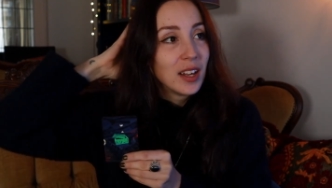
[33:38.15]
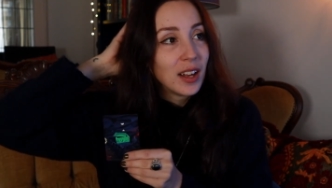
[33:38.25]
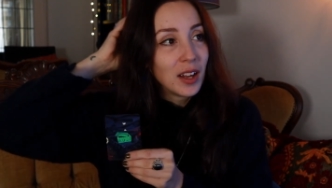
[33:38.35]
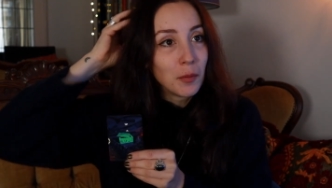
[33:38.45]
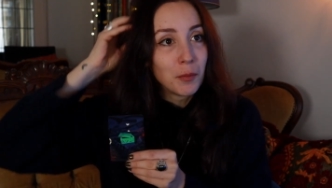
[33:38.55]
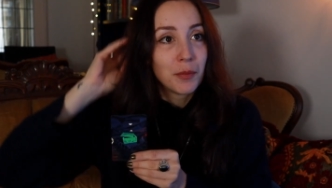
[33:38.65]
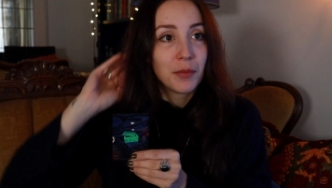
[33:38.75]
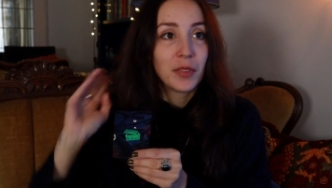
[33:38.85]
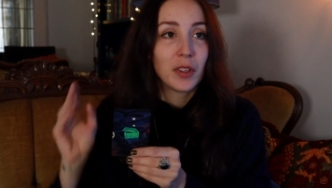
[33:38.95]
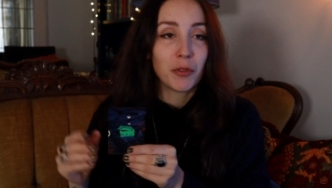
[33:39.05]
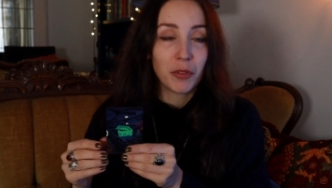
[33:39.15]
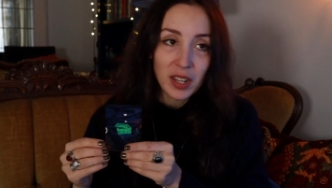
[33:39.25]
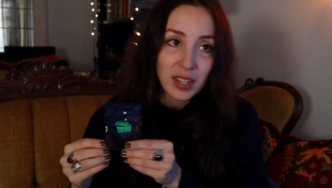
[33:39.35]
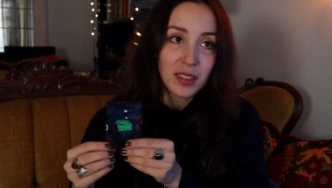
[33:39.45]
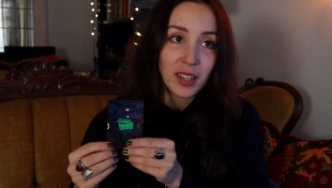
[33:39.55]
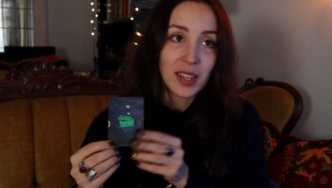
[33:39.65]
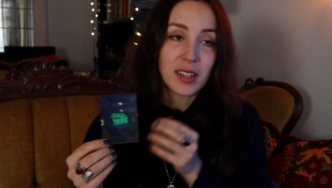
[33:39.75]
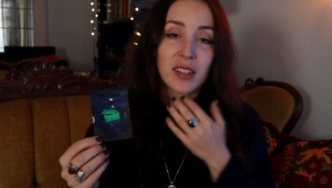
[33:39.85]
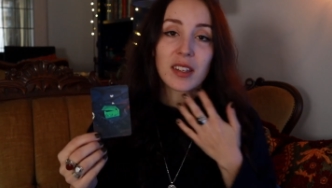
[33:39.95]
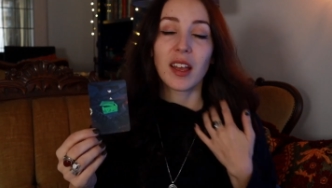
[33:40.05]
Um, the funny thing
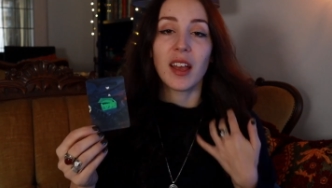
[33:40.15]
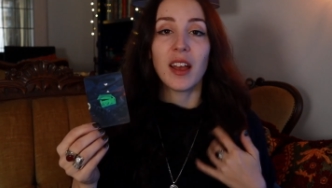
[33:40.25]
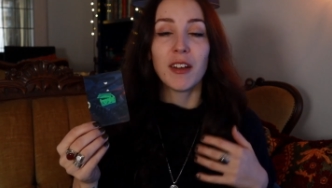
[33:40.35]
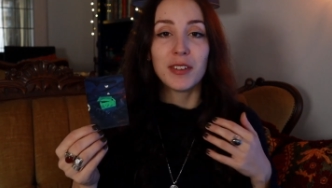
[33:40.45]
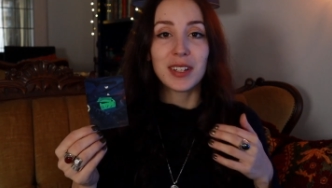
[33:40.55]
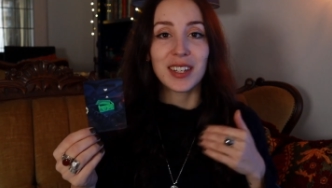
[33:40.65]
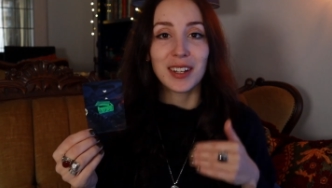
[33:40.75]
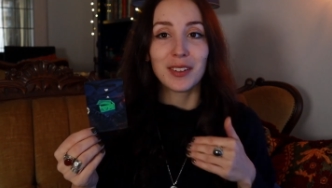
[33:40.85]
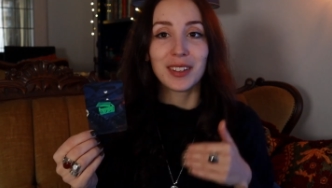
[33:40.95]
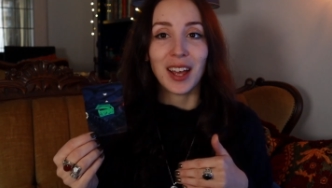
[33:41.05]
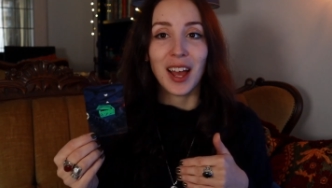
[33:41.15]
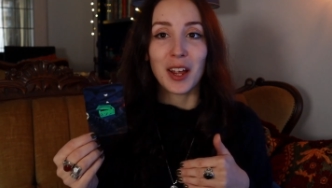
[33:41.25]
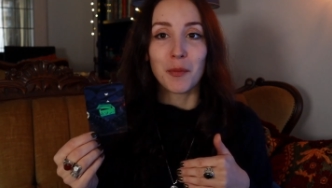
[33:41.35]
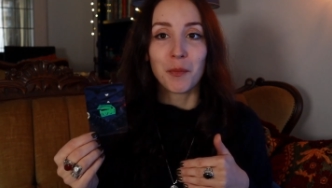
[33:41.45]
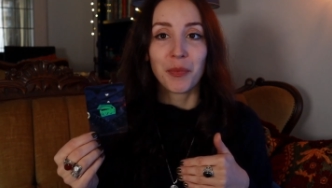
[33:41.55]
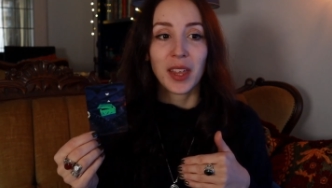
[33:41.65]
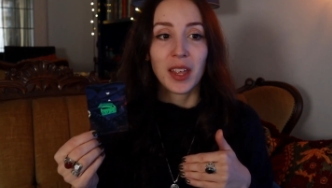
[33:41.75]
is, every single time